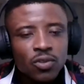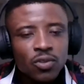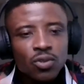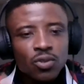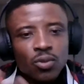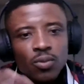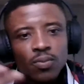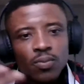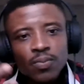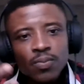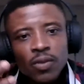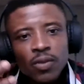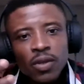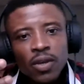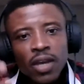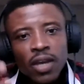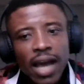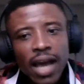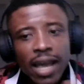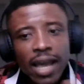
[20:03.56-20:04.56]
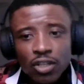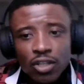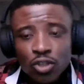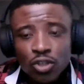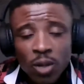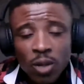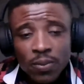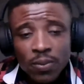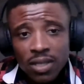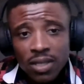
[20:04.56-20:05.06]
So I
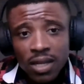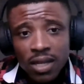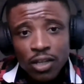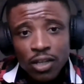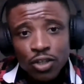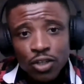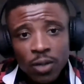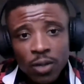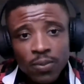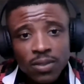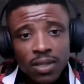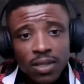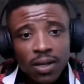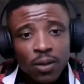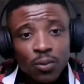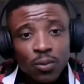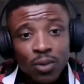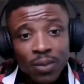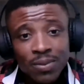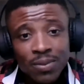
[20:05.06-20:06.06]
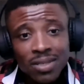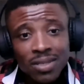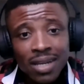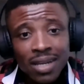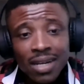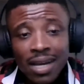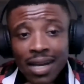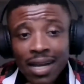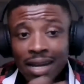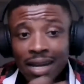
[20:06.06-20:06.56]
dropped I dropped a
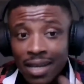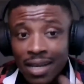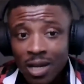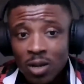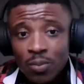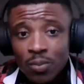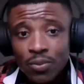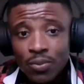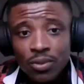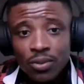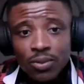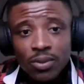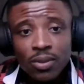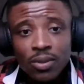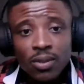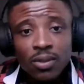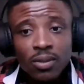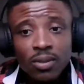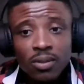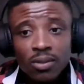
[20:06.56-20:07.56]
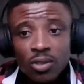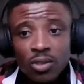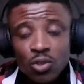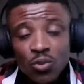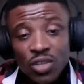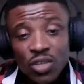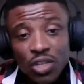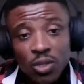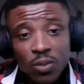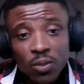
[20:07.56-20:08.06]
website that can help you,
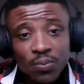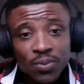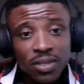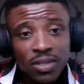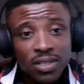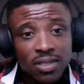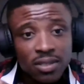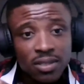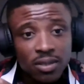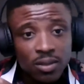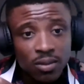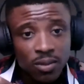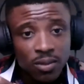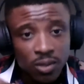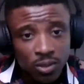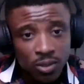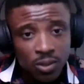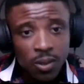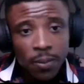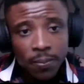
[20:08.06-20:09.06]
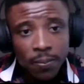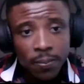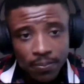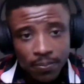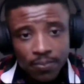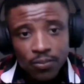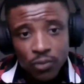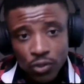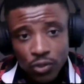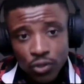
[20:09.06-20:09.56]
tweakyourbiz.com.
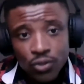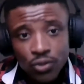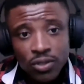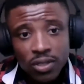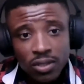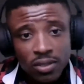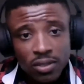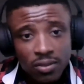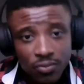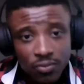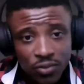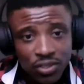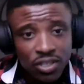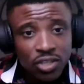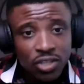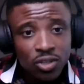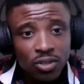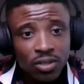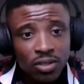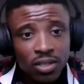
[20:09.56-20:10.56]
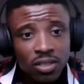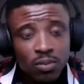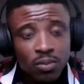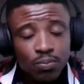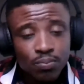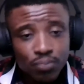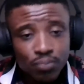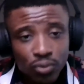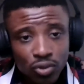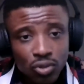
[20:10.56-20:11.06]
Use it, research on it,
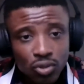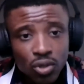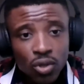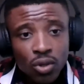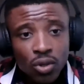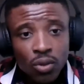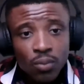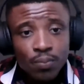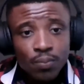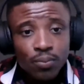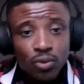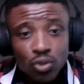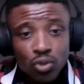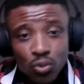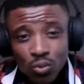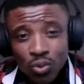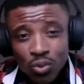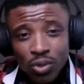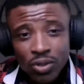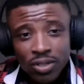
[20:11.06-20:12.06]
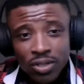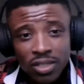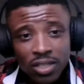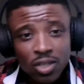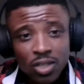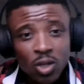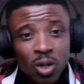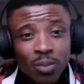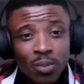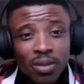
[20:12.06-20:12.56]
put put words in
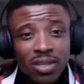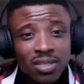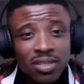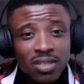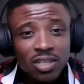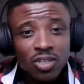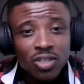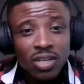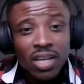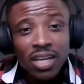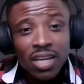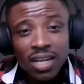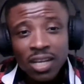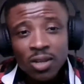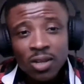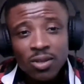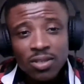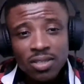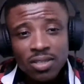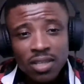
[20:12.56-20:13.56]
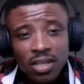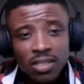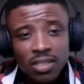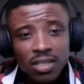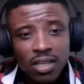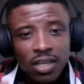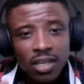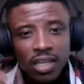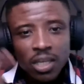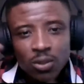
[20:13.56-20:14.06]
the comment section and click on search
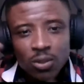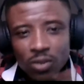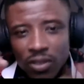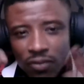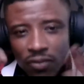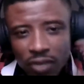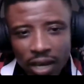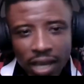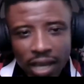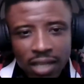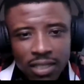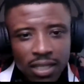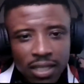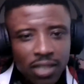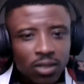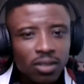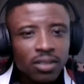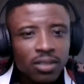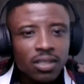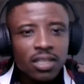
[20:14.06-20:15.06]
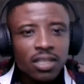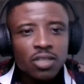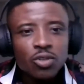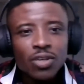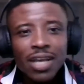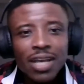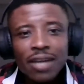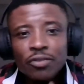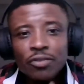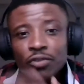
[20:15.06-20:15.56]
to give you ideas on things
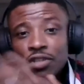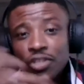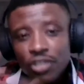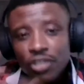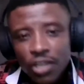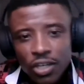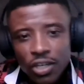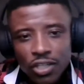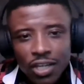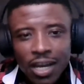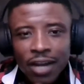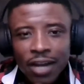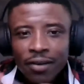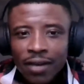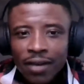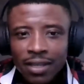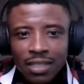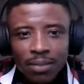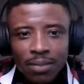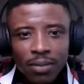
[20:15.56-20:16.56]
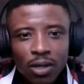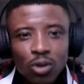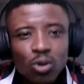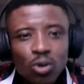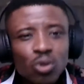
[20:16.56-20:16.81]
you can research and write about.